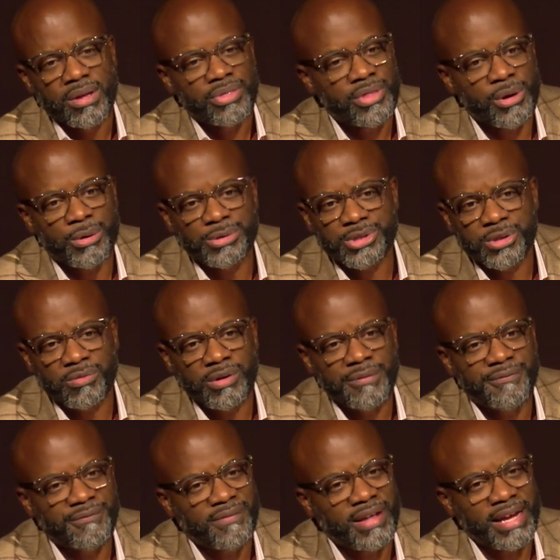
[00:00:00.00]
Those who
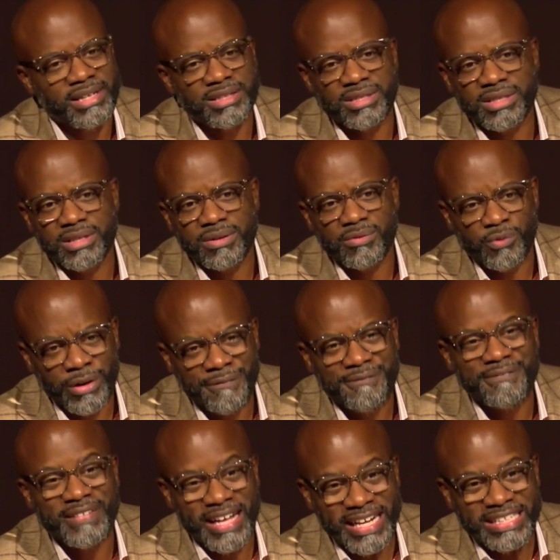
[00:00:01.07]
reflect
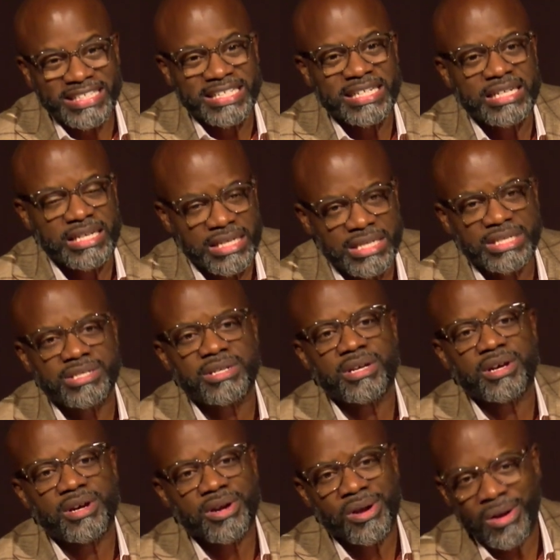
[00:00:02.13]
reflect his
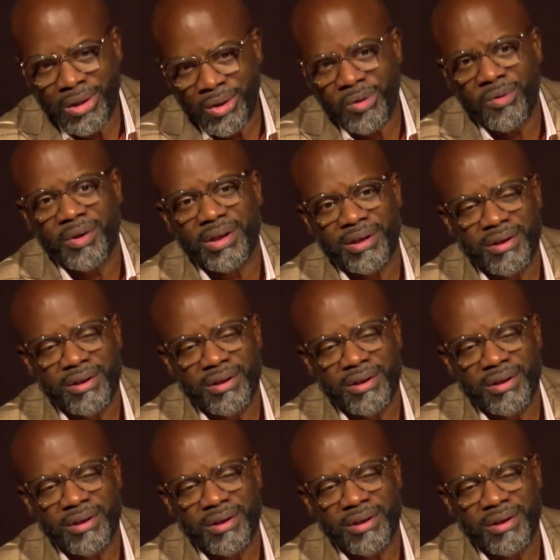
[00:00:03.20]
glory.